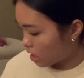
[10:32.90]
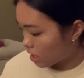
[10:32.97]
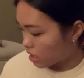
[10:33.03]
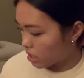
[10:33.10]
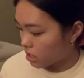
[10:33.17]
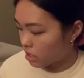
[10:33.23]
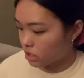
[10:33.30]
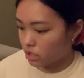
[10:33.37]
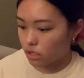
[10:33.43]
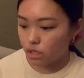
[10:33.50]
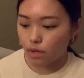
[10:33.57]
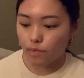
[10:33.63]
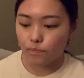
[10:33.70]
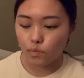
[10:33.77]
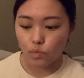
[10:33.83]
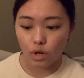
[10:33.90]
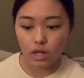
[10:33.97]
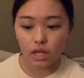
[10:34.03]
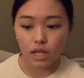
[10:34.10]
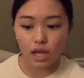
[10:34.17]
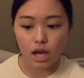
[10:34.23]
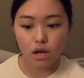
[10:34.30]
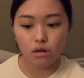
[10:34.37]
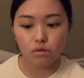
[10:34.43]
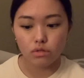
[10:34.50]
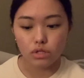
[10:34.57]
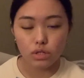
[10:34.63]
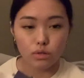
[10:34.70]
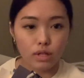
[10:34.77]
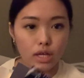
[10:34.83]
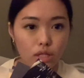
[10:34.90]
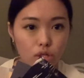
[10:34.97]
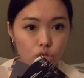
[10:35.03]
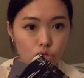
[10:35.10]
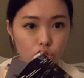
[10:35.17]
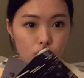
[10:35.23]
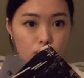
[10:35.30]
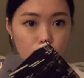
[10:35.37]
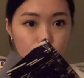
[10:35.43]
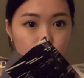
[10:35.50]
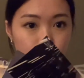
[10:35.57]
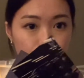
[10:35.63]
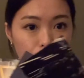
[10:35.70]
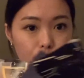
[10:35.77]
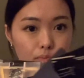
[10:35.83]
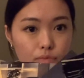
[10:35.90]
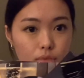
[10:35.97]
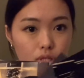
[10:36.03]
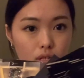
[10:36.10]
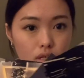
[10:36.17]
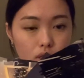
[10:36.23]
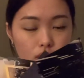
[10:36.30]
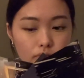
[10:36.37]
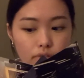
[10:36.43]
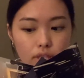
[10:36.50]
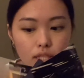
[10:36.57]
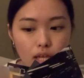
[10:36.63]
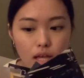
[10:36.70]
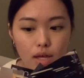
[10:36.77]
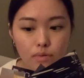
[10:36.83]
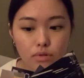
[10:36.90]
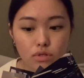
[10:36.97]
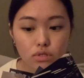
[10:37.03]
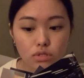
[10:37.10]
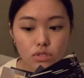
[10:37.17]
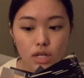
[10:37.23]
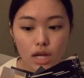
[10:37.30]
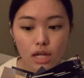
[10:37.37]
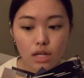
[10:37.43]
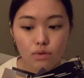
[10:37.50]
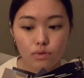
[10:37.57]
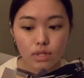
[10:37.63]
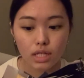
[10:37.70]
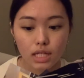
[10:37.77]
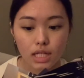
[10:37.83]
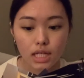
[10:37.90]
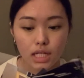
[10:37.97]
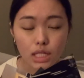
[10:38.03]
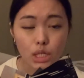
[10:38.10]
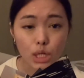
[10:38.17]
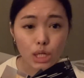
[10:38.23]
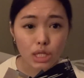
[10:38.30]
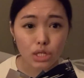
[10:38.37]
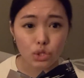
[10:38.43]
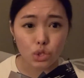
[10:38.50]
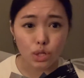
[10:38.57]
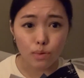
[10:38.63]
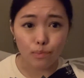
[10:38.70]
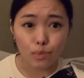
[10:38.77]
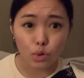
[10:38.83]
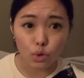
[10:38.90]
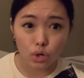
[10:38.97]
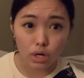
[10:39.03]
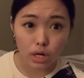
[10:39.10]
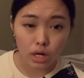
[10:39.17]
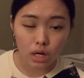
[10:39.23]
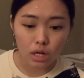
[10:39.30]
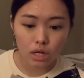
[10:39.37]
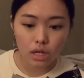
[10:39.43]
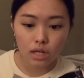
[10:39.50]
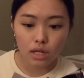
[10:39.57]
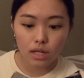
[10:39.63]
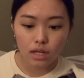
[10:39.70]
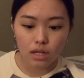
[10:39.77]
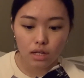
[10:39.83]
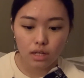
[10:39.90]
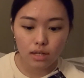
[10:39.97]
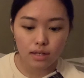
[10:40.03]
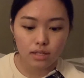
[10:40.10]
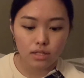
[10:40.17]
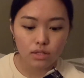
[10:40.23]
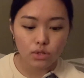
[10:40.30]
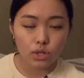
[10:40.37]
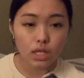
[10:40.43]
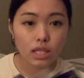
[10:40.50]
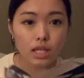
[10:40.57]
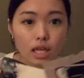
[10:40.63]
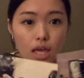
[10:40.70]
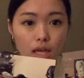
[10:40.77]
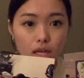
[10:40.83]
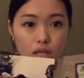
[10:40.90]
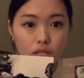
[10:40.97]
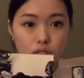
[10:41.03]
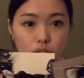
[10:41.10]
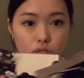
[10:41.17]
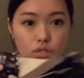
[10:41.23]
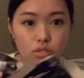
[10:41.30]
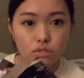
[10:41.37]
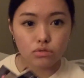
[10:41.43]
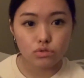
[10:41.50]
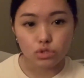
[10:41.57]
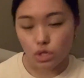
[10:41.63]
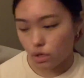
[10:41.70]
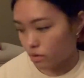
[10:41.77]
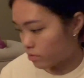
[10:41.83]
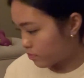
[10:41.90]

is working out, so like the gym, stuff like that, because I really need to hit the gym more to get the gains. So